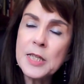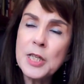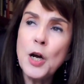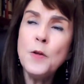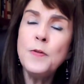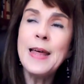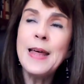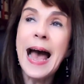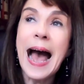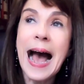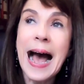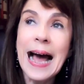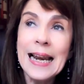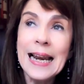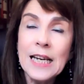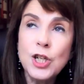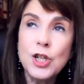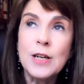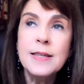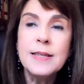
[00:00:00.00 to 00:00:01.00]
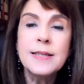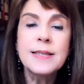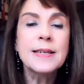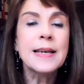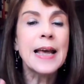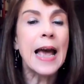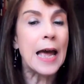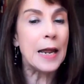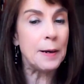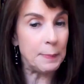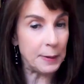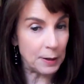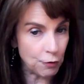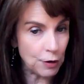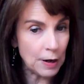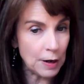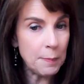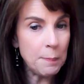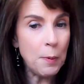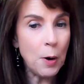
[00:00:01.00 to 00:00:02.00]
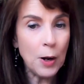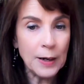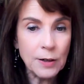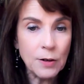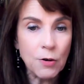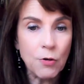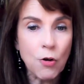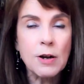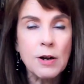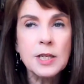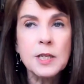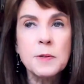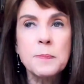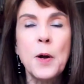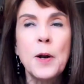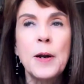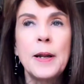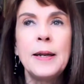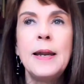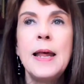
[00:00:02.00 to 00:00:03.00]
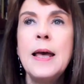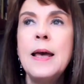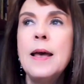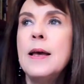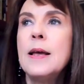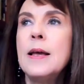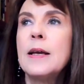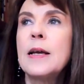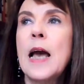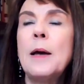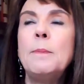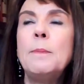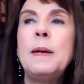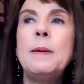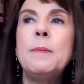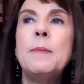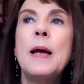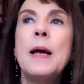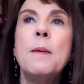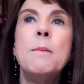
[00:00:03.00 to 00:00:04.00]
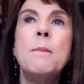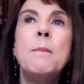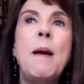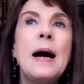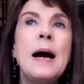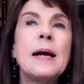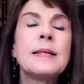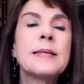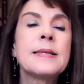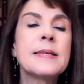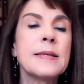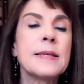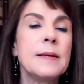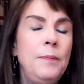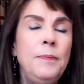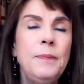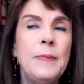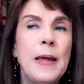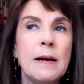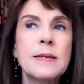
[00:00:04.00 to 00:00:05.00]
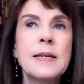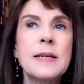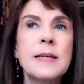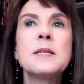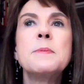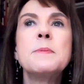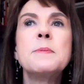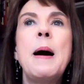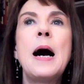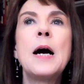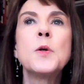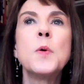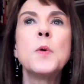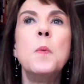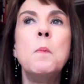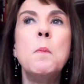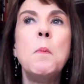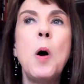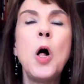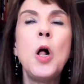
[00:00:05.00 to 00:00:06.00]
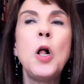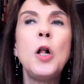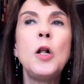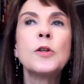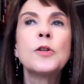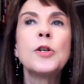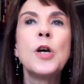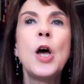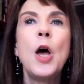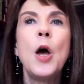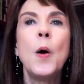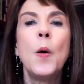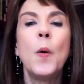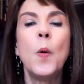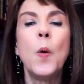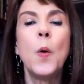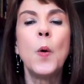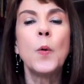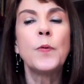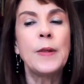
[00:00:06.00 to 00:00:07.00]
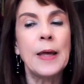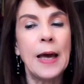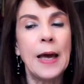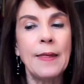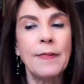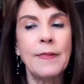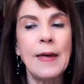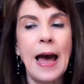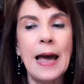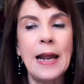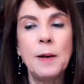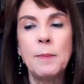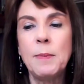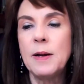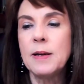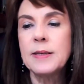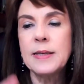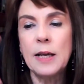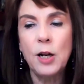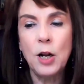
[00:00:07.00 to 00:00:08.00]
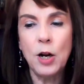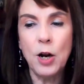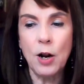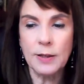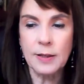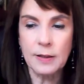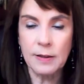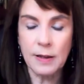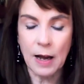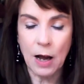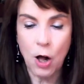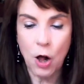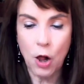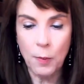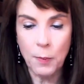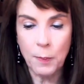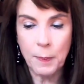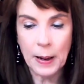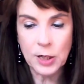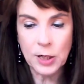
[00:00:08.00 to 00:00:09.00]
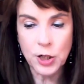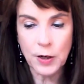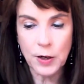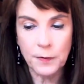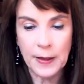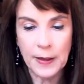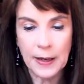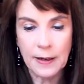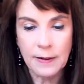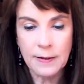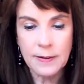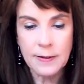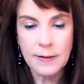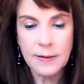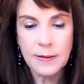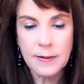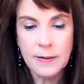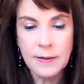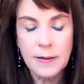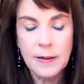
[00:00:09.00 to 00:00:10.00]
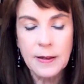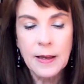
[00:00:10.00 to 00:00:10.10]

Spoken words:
So the allergens can be tree pollen, grass pollen, can be mites, house dust mite or mold, or the animals, and a whole bunch of things.